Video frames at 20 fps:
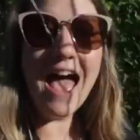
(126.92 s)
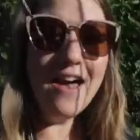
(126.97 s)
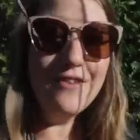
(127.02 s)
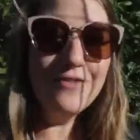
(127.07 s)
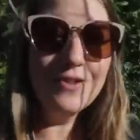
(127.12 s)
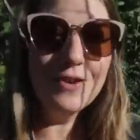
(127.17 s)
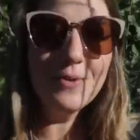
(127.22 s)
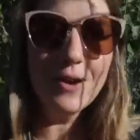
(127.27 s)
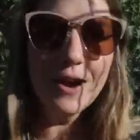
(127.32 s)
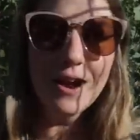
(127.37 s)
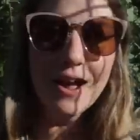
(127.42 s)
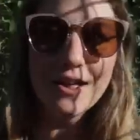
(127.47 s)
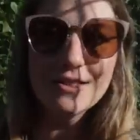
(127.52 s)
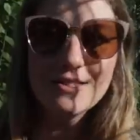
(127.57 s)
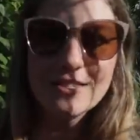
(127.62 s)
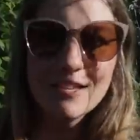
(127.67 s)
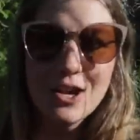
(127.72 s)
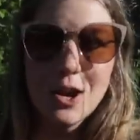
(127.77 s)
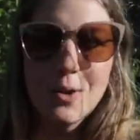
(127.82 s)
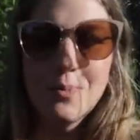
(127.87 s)
everywhere
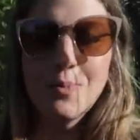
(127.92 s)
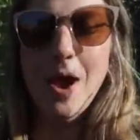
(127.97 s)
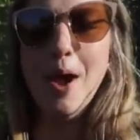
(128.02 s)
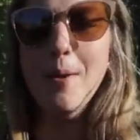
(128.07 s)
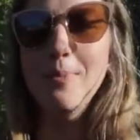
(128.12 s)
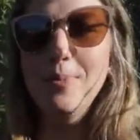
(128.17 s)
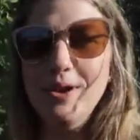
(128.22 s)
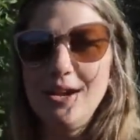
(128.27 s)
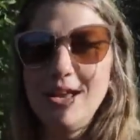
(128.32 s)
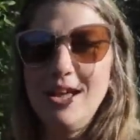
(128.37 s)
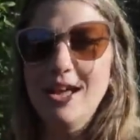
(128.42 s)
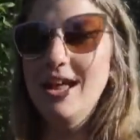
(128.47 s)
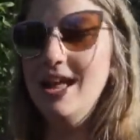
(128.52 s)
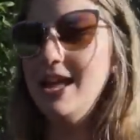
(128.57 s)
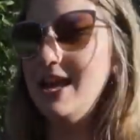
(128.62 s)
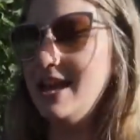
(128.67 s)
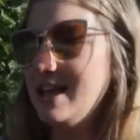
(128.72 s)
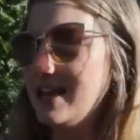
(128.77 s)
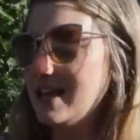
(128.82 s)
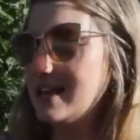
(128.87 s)
else on our property
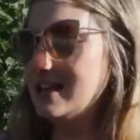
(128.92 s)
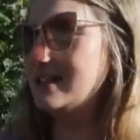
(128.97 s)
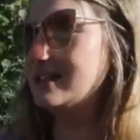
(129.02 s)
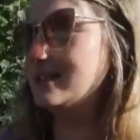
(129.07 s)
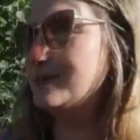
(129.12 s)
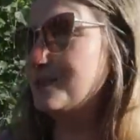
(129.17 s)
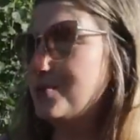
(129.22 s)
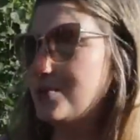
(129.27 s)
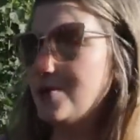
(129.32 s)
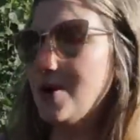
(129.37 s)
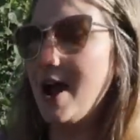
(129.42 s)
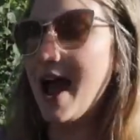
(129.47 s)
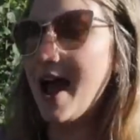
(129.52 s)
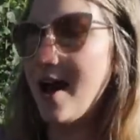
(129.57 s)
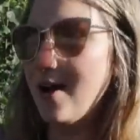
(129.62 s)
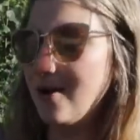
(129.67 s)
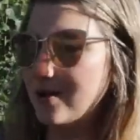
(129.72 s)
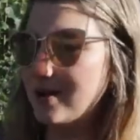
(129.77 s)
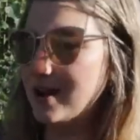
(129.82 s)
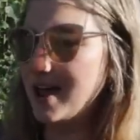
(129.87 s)
is
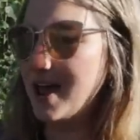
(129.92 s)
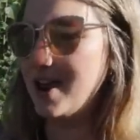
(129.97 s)
brown,